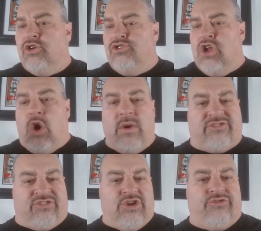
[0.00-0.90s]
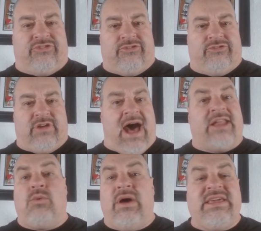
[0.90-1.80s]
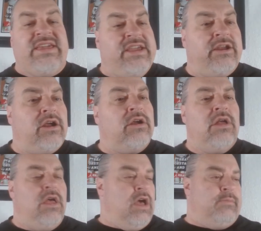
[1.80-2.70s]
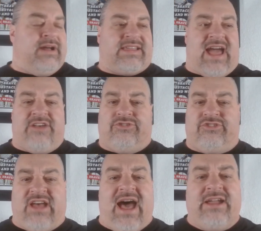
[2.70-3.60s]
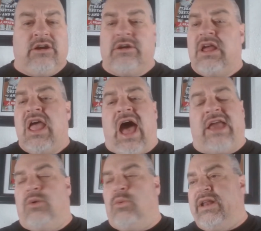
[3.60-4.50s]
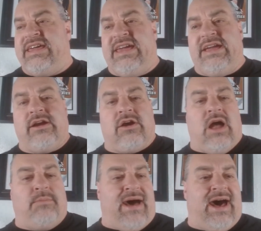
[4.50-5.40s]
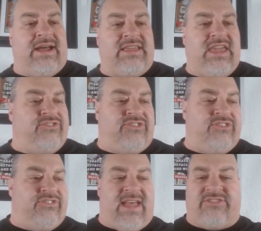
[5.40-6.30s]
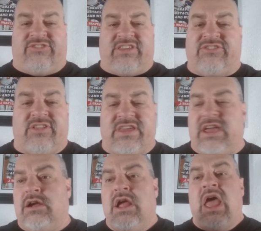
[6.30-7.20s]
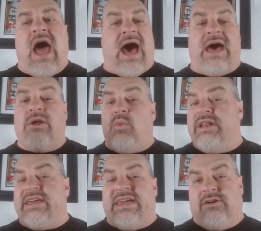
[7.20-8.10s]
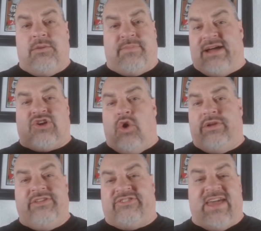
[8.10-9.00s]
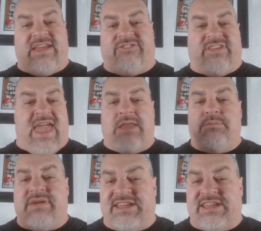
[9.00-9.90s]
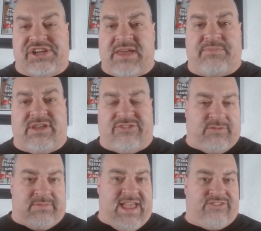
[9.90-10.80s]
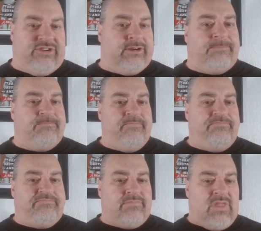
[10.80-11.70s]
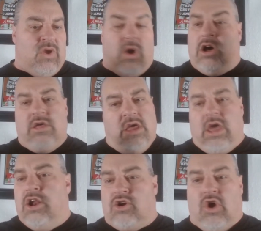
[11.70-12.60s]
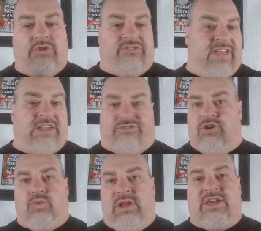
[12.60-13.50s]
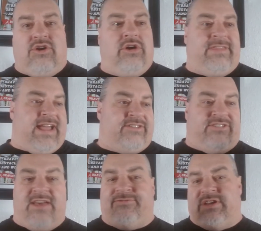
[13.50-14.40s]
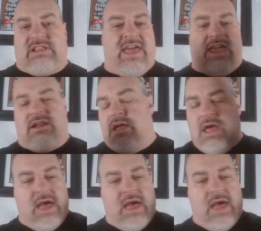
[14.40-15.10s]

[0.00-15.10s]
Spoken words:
No excuses. I don't want to hear about guys are tired. I don't want to hear about it's just that season of the year. I don't want to hear about Golden State's the NBA champions from last year. Well, you know, Golden State's still really good. They got Steph and Clay and